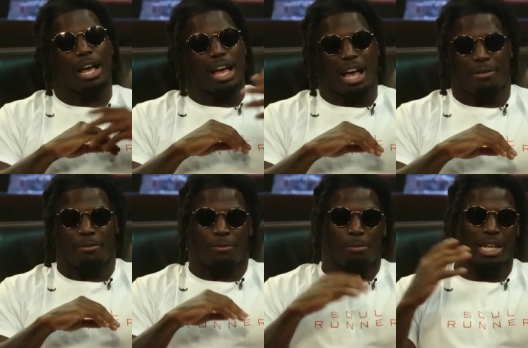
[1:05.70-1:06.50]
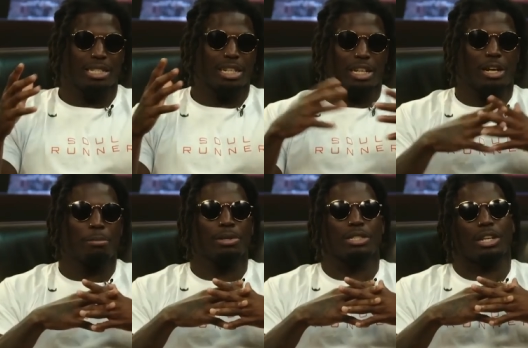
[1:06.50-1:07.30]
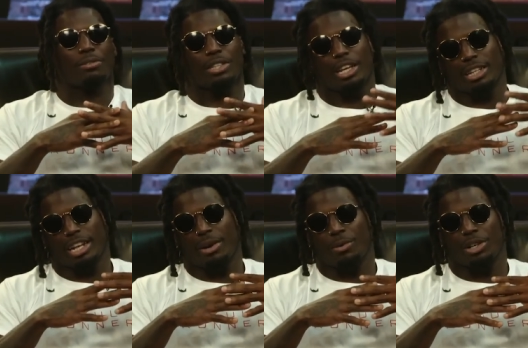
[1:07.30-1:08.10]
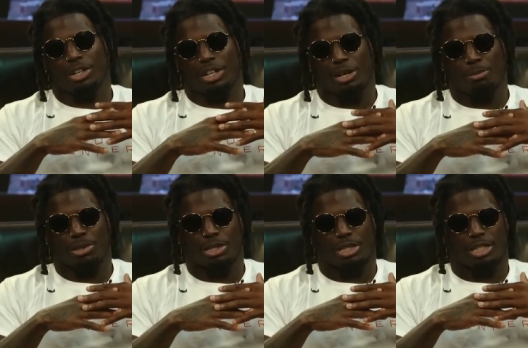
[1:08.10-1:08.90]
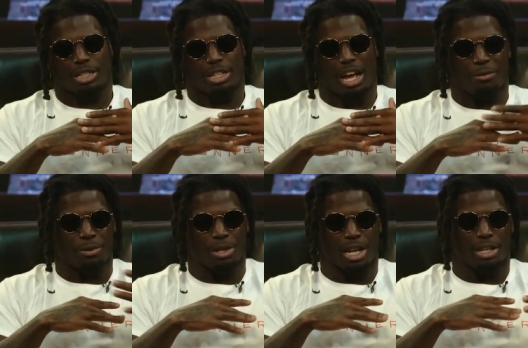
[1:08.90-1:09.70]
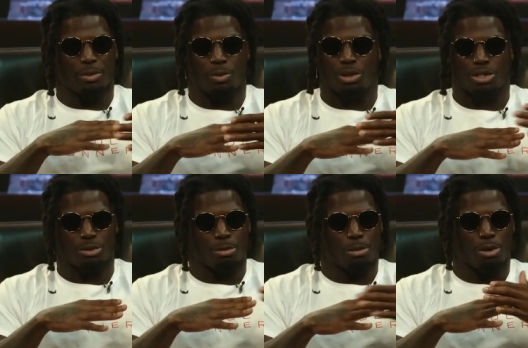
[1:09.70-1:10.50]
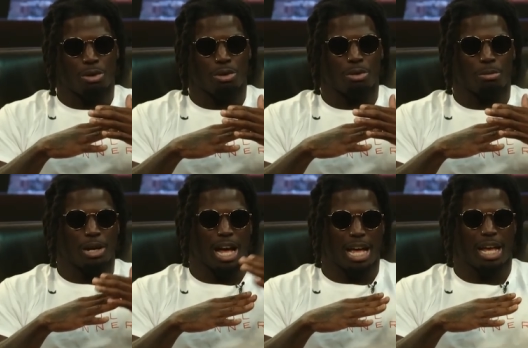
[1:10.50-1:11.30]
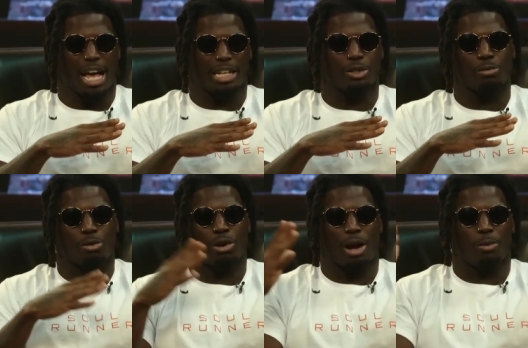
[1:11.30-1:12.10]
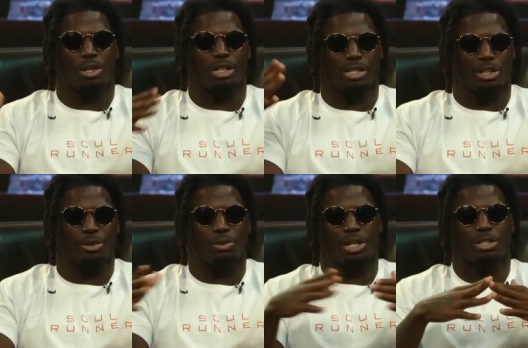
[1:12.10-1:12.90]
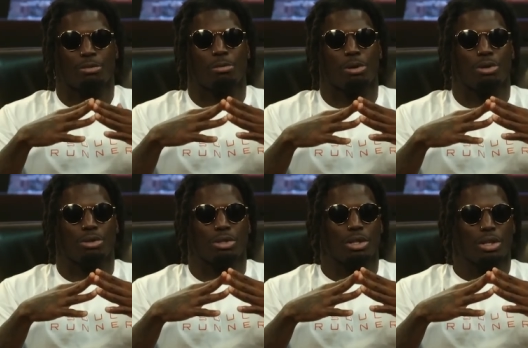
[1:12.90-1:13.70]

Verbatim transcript: I've basically accomplished everything that I want to accomplish. I feel like, won a Super Bowl, but I, I can do more. I want to continue winning Super Bowls.